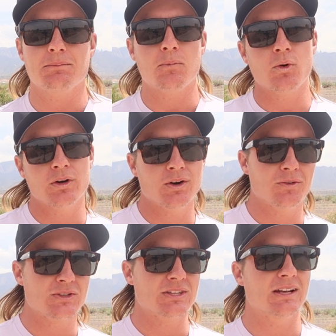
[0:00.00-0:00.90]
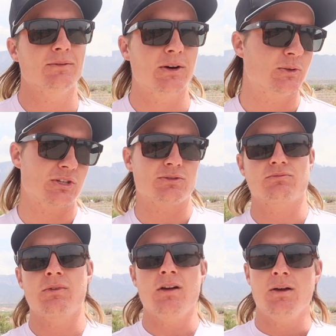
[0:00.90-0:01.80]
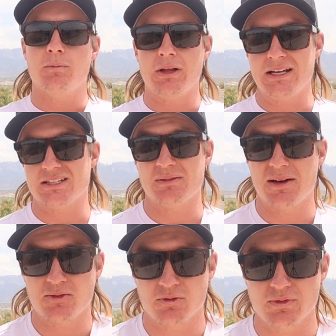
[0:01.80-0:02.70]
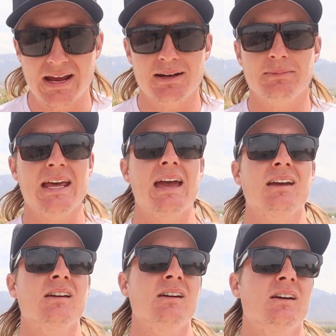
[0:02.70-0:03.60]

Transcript: more nervous than if I was just playing some ever random day.